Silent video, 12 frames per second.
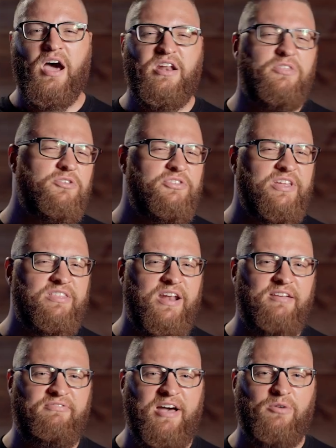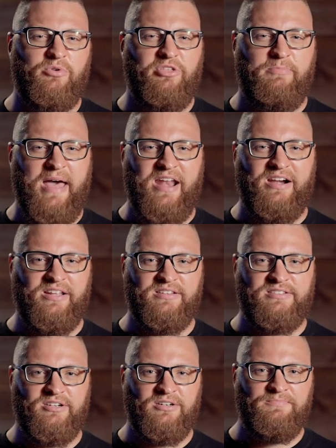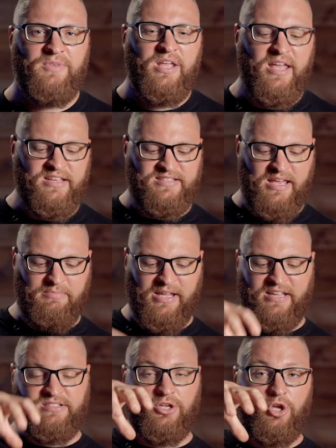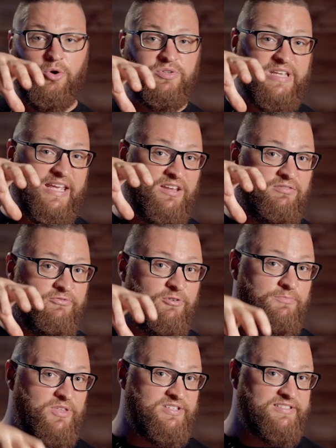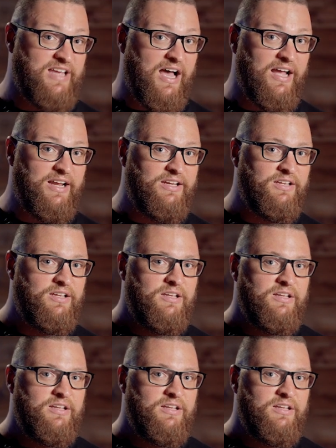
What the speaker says: Another thing that I found with the padded insert is that because it goes in from the side